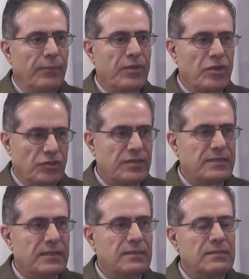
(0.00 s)

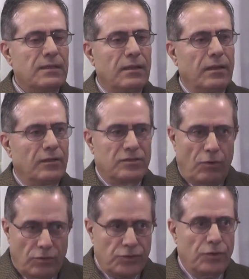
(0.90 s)
agencies, it's
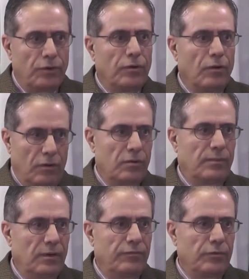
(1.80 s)
also
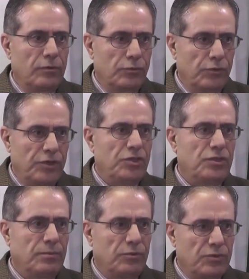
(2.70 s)
horrible if you go to
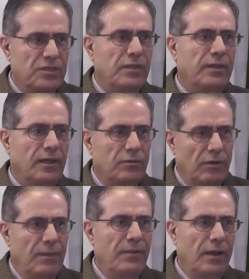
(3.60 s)
Egypt, to Syria, to
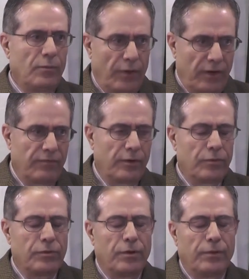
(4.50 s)
Lebanon, wherever you go.